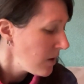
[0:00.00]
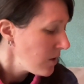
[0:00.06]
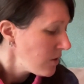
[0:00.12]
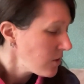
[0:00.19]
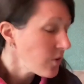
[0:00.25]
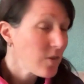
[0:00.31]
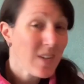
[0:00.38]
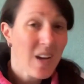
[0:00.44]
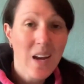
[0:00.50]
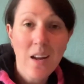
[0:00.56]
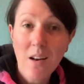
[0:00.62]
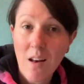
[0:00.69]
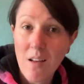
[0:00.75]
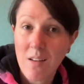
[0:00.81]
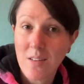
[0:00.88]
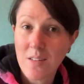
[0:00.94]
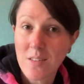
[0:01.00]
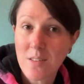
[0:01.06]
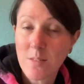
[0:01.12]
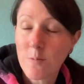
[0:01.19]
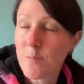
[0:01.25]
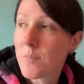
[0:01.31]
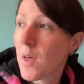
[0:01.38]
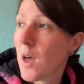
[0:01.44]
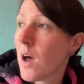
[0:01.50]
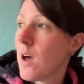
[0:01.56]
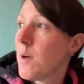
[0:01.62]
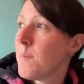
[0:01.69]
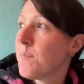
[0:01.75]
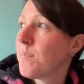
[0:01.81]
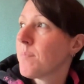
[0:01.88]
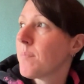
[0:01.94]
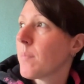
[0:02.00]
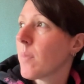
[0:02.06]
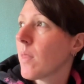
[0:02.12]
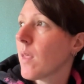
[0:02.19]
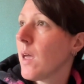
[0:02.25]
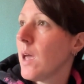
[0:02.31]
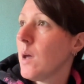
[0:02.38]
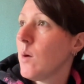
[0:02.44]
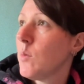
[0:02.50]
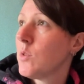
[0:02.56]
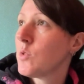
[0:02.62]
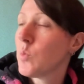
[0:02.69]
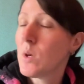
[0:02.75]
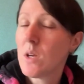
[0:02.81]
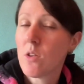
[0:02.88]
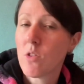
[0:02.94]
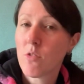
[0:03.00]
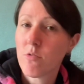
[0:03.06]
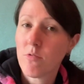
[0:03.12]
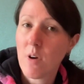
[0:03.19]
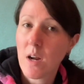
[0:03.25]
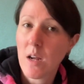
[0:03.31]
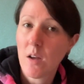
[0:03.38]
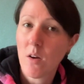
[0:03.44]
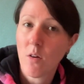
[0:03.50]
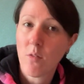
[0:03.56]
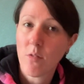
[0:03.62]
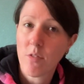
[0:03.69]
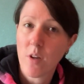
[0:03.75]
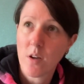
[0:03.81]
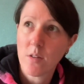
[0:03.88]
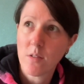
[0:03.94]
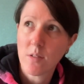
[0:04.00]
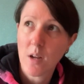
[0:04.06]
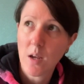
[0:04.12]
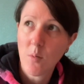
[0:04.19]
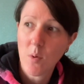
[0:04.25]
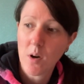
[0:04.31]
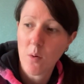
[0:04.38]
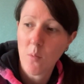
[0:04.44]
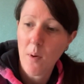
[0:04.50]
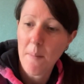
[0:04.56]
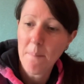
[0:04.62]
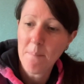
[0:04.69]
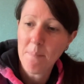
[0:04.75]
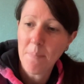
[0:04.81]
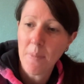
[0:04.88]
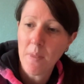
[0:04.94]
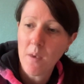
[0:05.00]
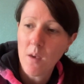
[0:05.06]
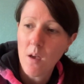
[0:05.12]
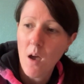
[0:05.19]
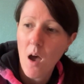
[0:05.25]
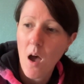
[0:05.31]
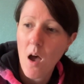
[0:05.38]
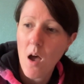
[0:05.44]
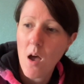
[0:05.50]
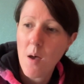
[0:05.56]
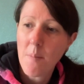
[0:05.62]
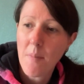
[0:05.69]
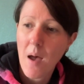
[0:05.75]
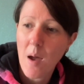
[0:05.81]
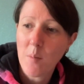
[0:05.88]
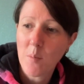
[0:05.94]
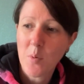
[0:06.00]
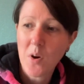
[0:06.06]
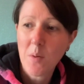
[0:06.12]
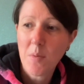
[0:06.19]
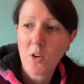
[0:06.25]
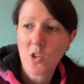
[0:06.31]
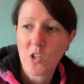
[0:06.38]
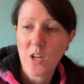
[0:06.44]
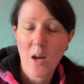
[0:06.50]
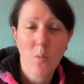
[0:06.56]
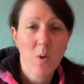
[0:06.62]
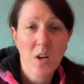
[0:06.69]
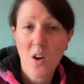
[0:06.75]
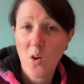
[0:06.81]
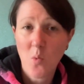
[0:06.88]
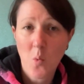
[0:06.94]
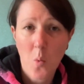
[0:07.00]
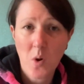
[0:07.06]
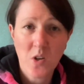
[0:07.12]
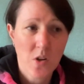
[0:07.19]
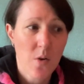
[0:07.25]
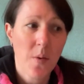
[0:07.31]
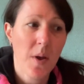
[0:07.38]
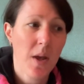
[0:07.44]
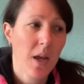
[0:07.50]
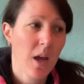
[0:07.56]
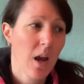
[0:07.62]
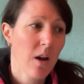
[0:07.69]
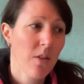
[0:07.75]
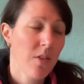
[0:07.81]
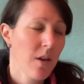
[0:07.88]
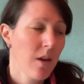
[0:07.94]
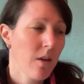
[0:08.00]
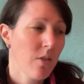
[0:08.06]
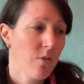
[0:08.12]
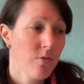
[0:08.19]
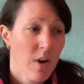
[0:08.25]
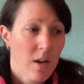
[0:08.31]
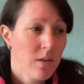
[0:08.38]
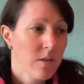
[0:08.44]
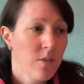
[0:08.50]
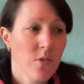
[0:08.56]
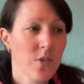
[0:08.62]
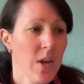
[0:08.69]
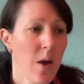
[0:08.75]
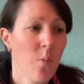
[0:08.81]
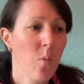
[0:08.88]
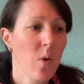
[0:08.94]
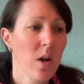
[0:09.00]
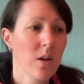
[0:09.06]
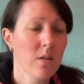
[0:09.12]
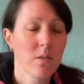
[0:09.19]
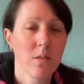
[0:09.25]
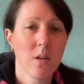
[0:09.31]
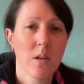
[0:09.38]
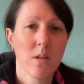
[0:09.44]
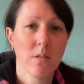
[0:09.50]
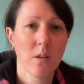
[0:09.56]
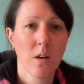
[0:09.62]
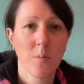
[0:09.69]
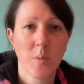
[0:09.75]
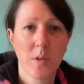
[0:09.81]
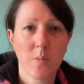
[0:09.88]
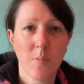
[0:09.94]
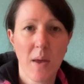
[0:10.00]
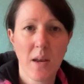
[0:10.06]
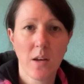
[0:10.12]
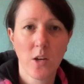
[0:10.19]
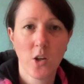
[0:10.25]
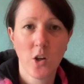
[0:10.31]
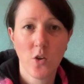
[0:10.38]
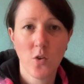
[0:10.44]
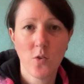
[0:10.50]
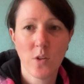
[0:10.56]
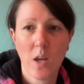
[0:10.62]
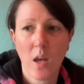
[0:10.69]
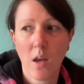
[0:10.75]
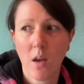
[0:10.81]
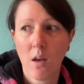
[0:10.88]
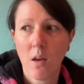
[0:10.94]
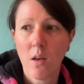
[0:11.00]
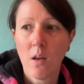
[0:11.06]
So stained glass. It was week 3 on Thursday when I went. And pretty much now we know what we're doing, and I think the rest of the 10 weeks is going to be spent using